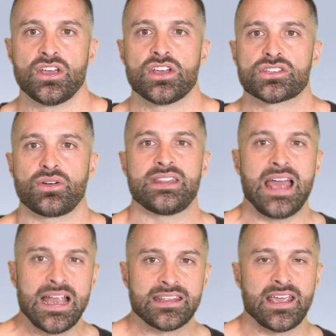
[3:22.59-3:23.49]
So in
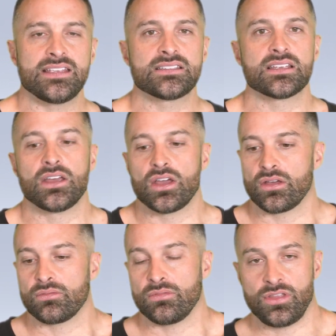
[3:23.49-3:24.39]
that case,
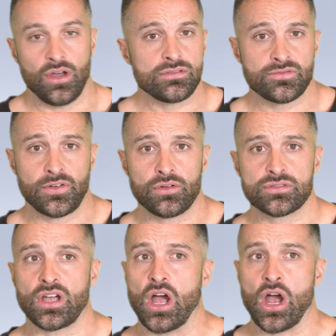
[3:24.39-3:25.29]
those folks